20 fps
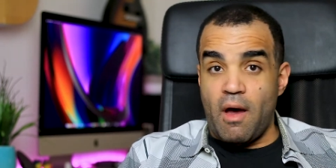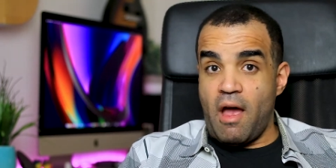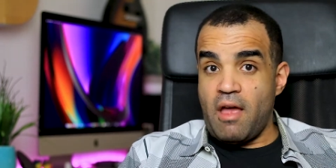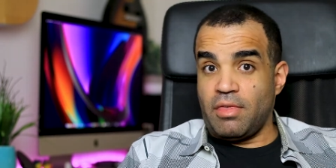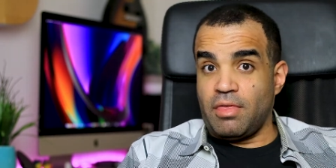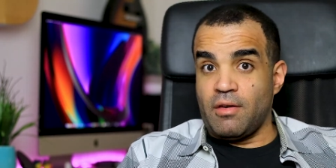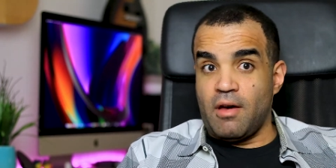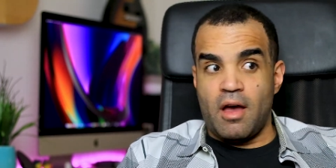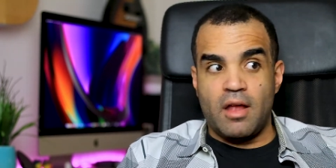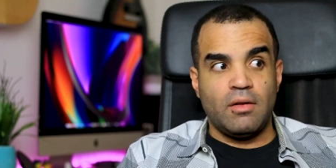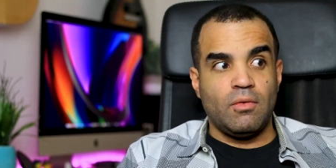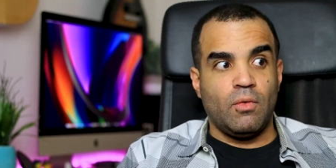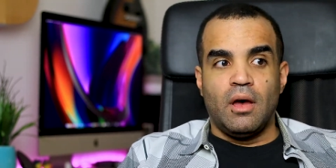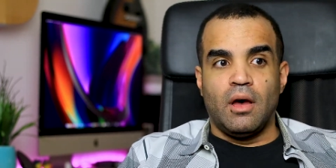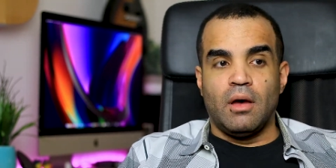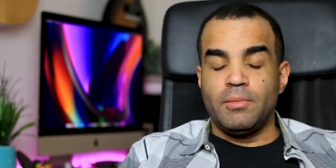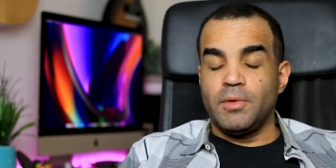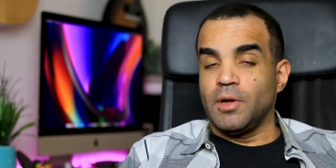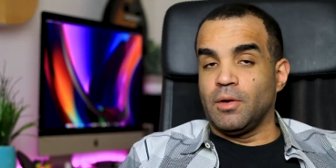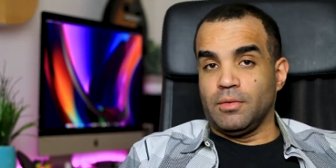I thought,
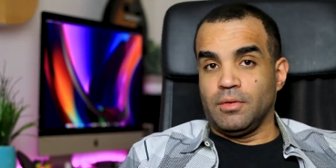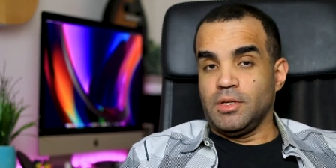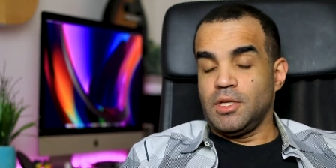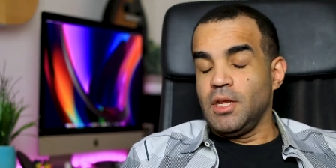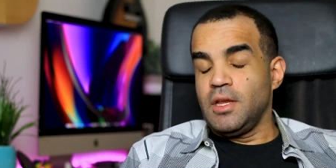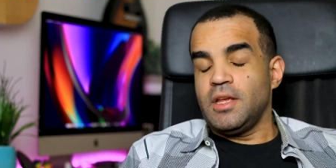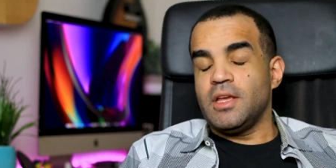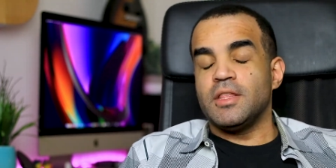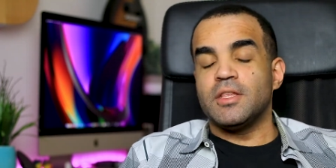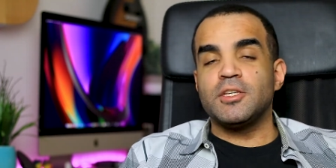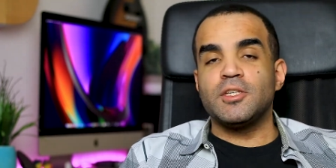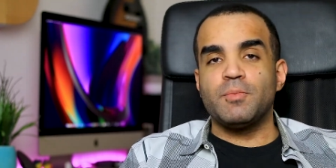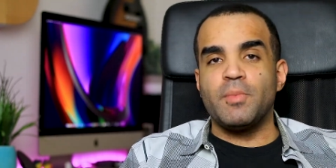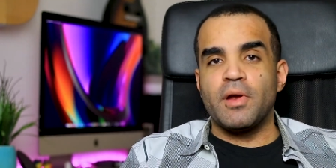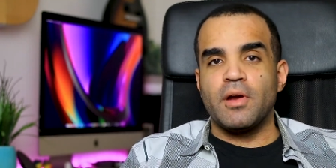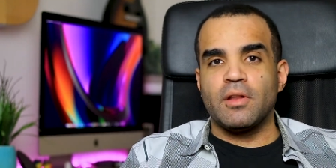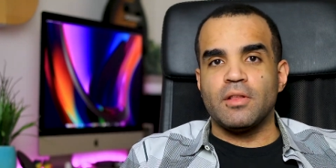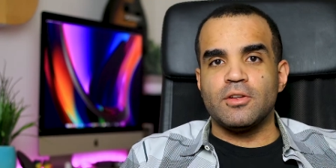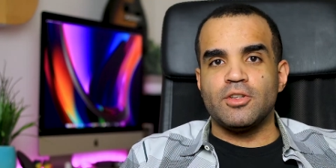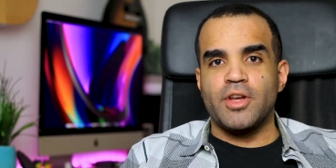in the
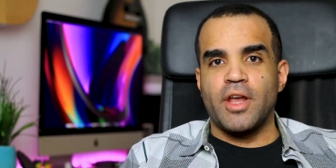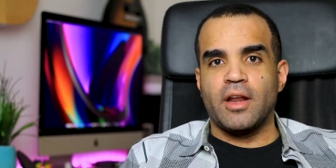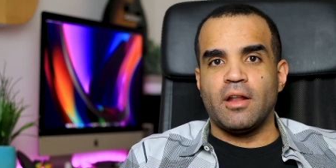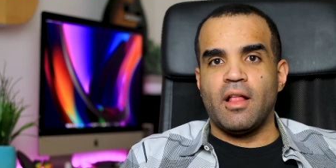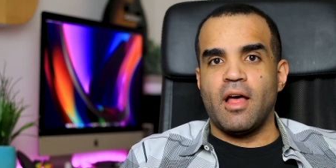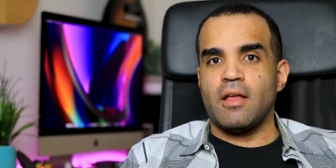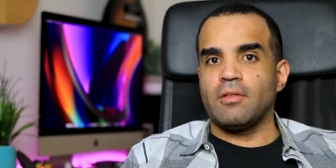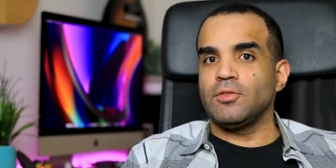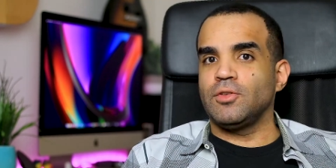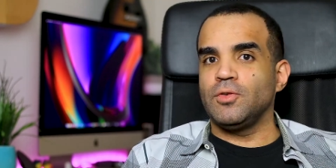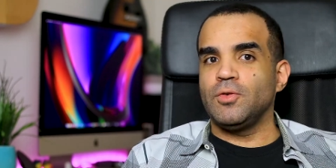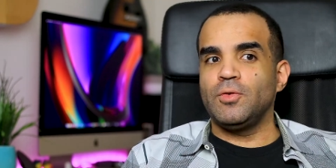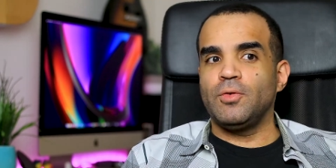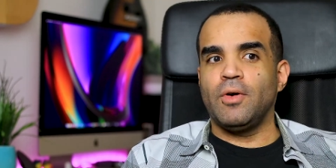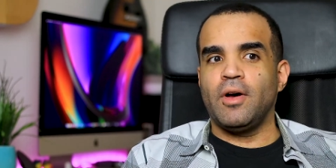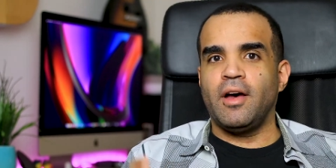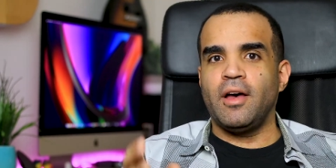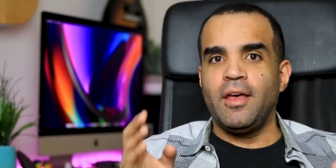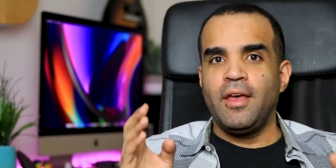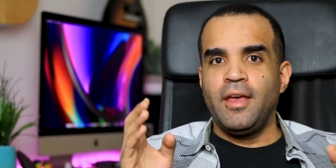spirit of the channel, I'll
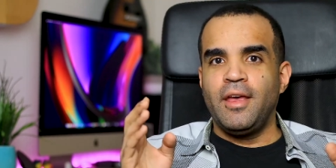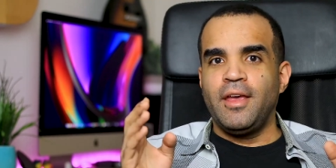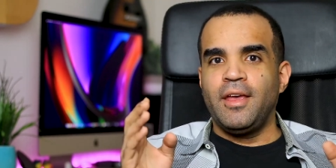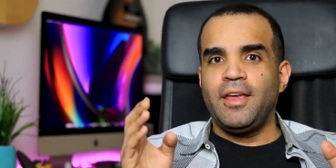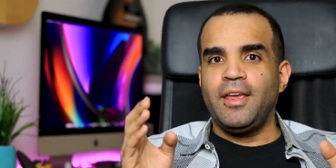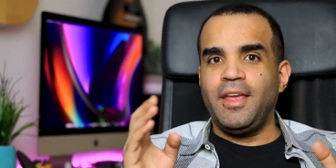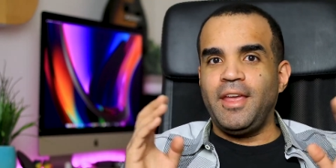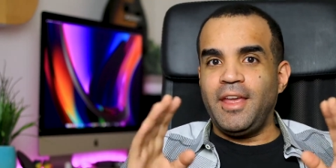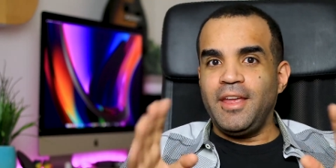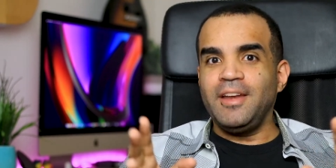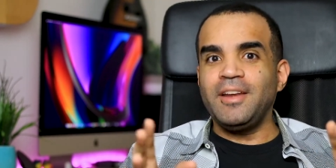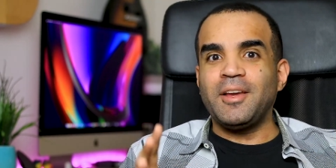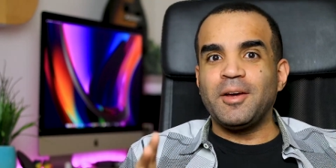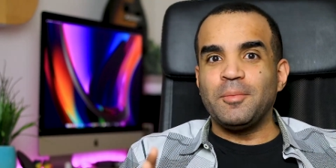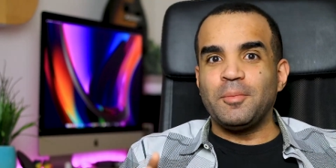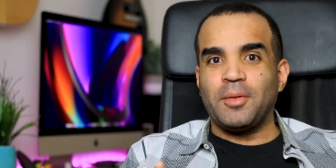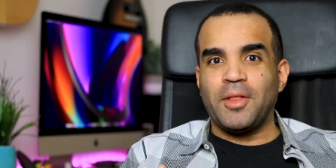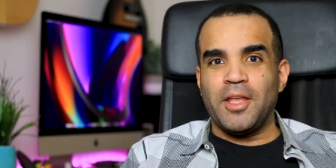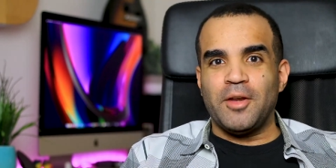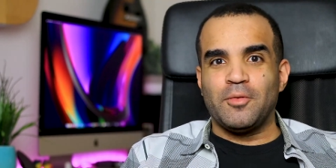do
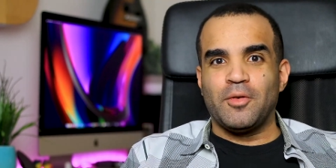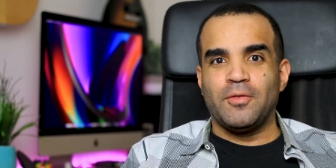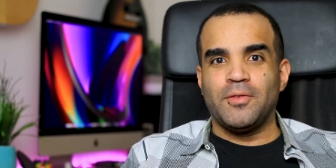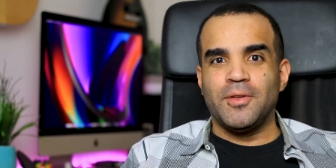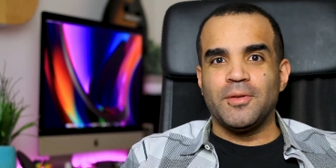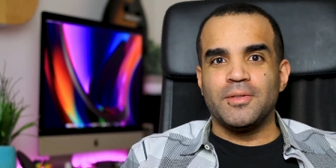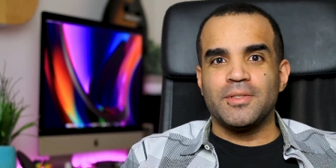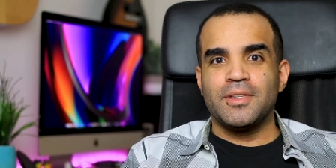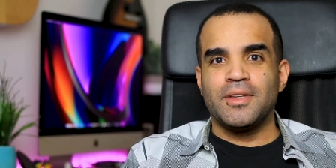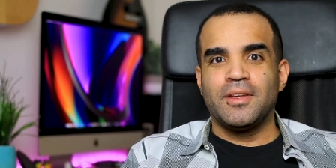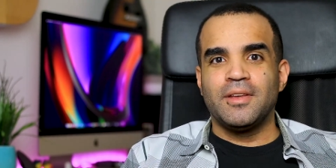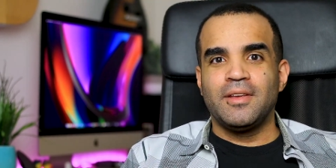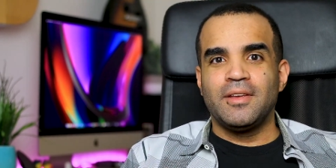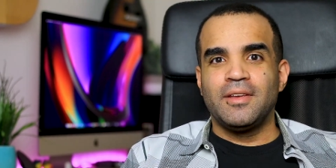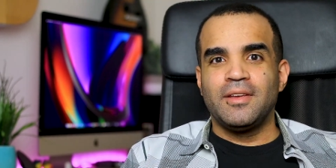incomplete reviews.